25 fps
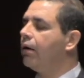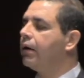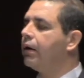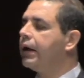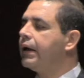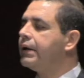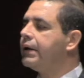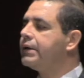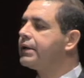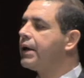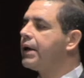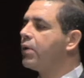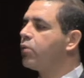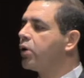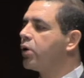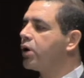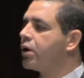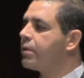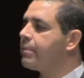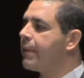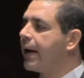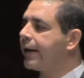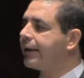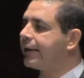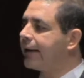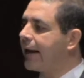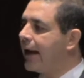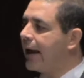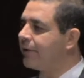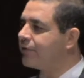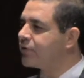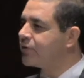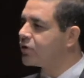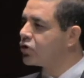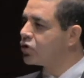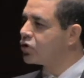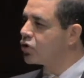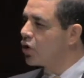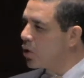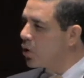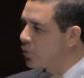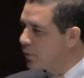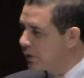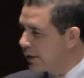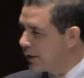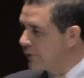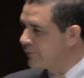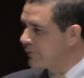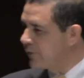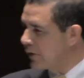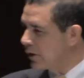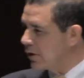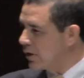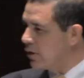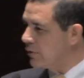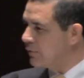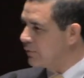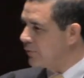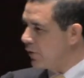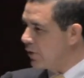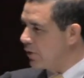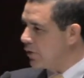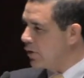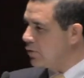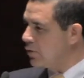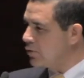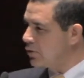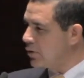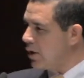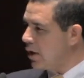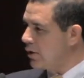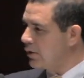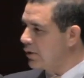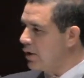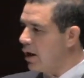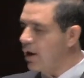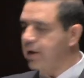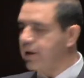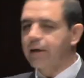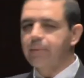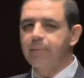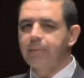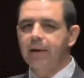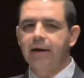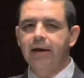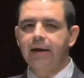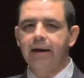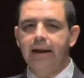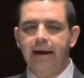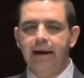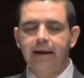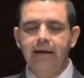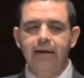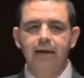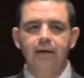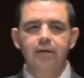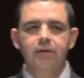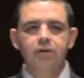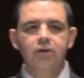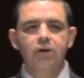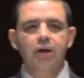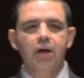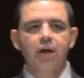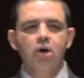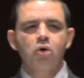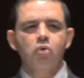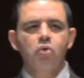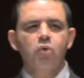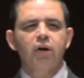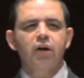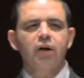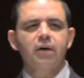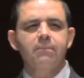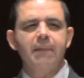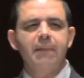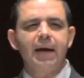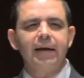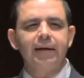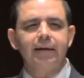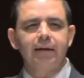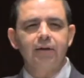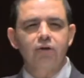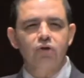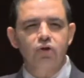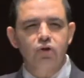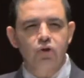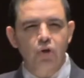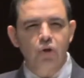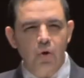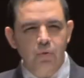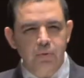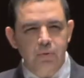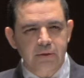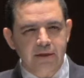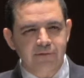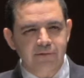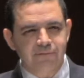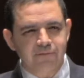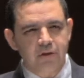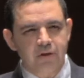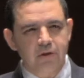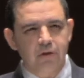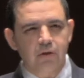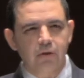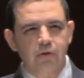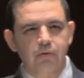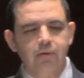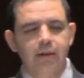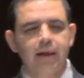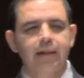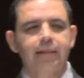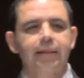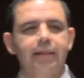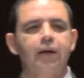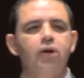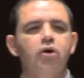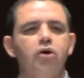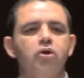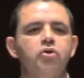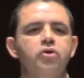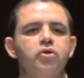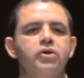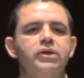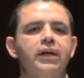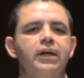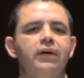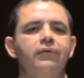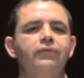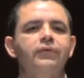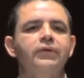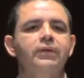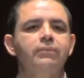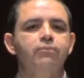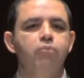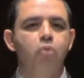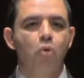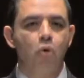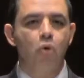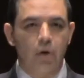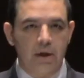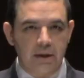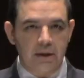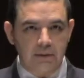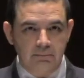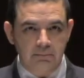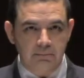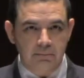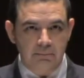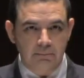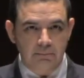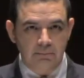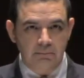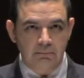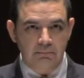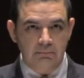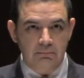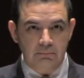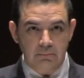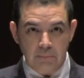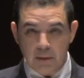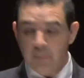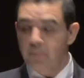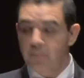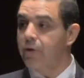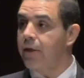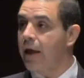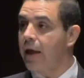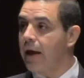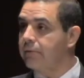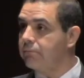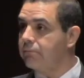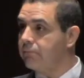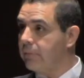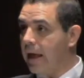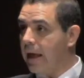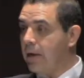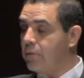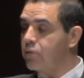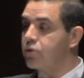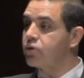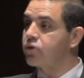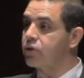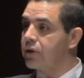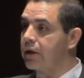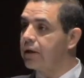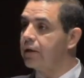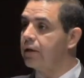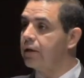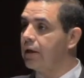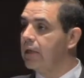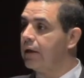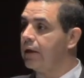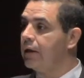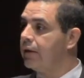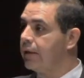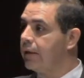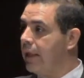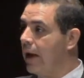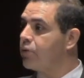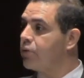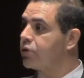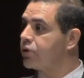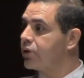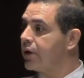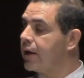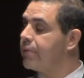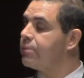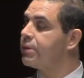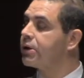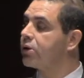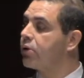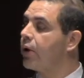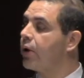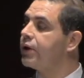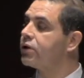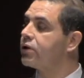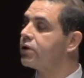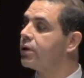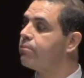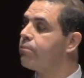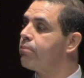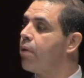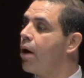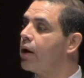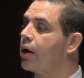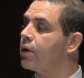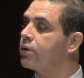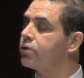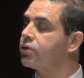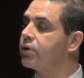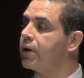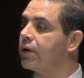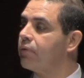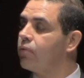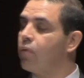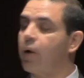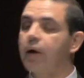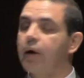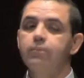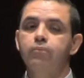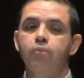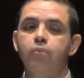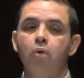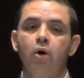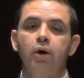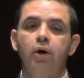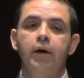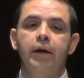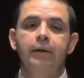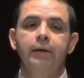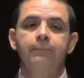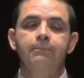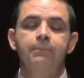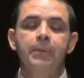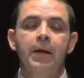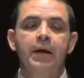he said, we're going to make life so difficult for those undocumented aliens. We're going to make it so difficult that they're going to self-deport. Remember that? That was the immigration policy of one party.